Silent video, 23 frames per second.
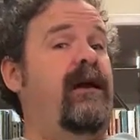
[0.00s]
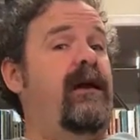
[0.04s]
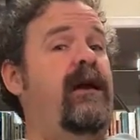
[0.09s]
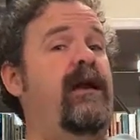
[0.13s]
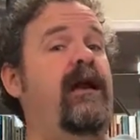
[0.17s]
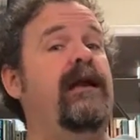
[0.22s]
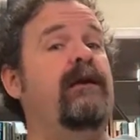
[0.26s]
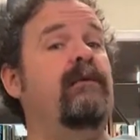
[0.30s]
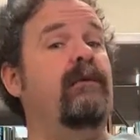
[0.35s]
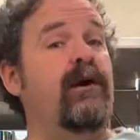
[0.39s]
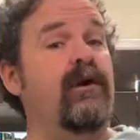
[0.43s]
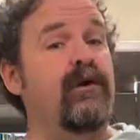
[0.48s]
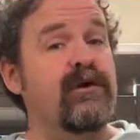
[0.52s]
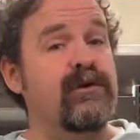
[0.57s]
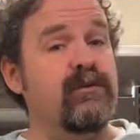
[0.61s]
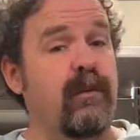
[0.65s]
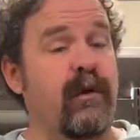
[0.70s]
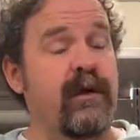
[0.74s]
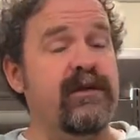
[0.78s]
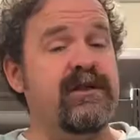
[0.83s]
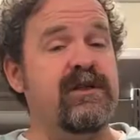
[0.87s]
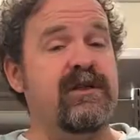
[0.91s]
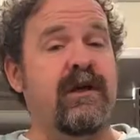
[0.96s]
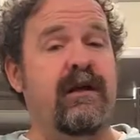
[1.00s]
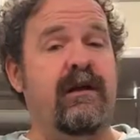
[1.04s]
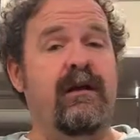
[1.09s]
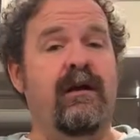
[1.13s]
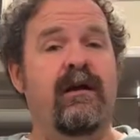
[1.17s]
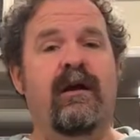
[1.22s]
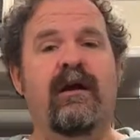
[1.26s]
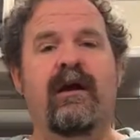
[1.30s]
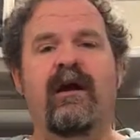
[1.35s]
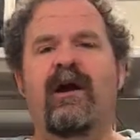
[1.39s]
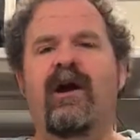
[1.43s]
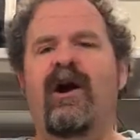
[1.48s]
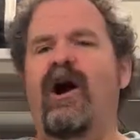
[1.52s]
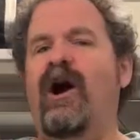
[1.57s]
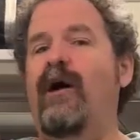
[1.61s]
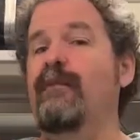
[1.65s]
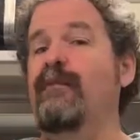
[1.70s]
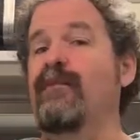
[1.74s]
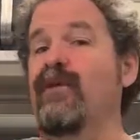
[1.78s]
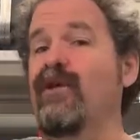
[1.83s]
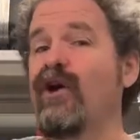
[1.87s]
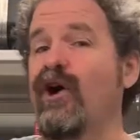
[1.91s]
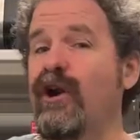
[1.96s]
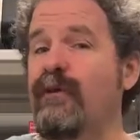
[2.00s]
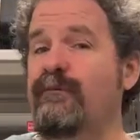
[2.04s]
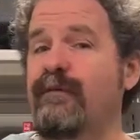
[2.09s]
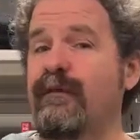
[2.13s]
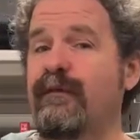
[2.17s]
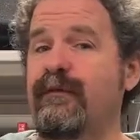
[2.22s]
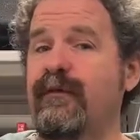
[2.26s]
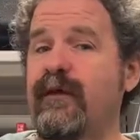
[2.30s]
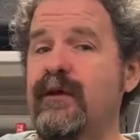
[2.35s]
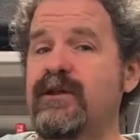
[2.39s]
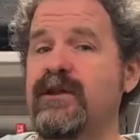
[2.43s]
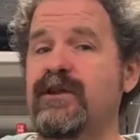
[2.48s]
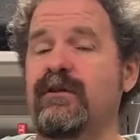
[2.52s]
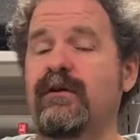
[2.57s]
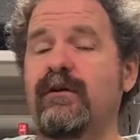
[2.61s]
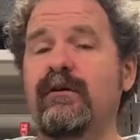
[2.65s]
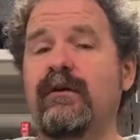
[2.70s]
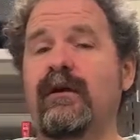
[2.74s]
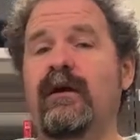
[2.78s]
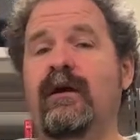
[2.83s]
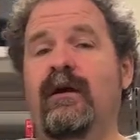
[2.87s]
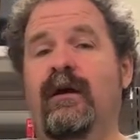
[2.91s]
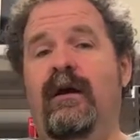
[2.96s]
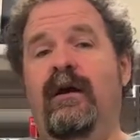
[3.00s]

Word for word: anyone who's watching, I'm not a professional.